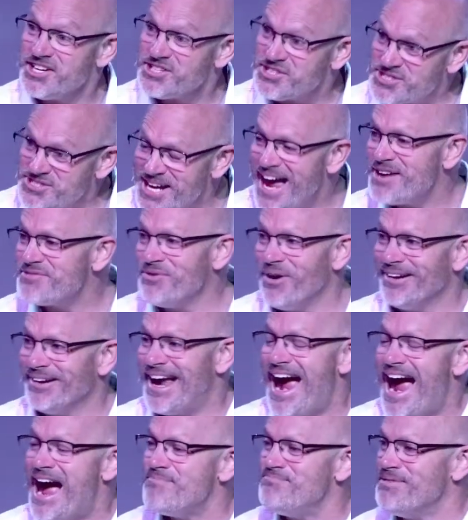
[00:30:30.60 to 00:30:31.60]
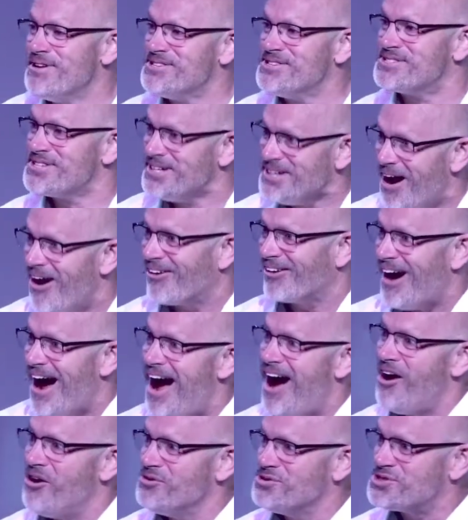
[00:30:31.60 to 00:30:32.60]
Instead, what happens in our
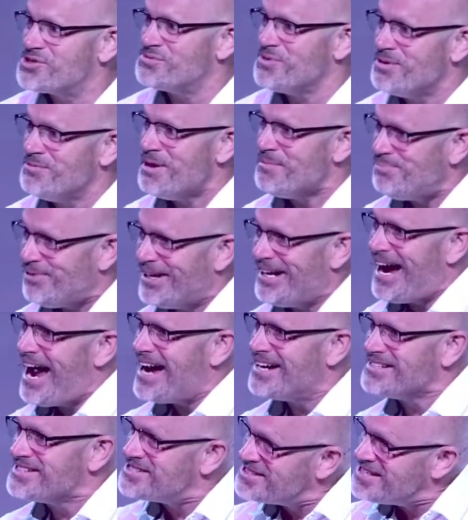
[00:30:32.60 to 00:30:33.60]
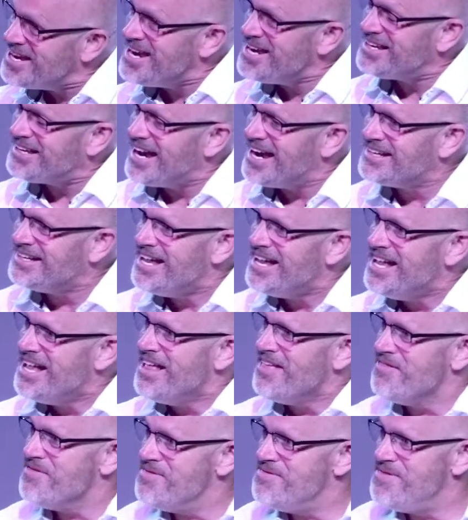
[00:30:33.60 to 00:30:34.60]
house when we play hide and seek and
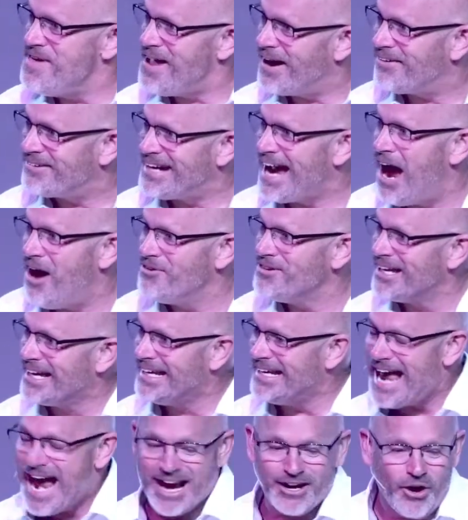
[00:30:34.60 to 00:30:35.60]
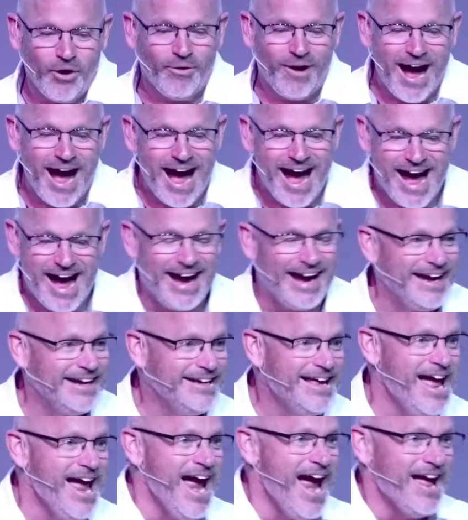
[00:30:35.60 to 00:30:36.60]
they're counting and I go
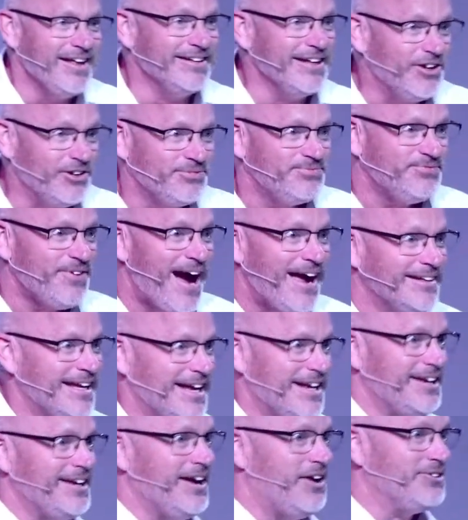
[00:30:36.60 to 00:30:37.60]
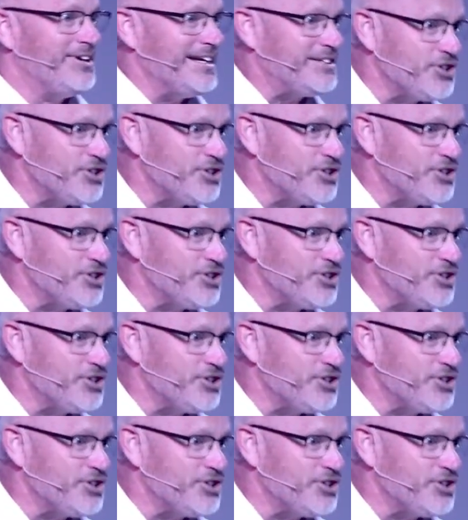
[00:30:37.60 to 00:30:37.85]
hide and they'll finally, you know,